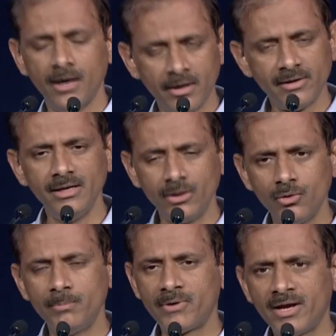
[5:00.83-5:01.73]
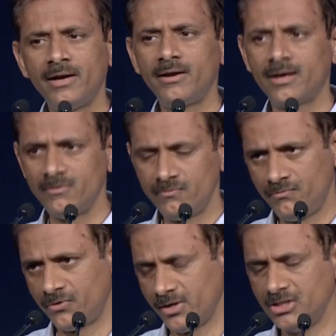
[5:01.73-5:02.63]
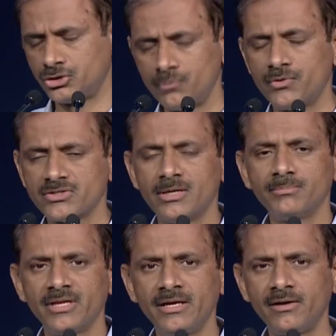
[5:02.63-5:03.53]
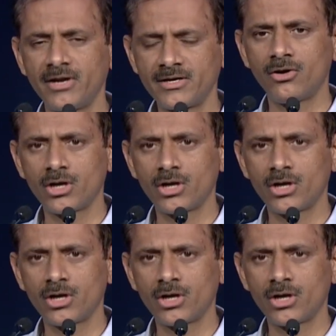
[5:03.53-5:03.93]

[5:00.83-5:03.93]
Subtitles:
really good brand and really stood for something, created a lot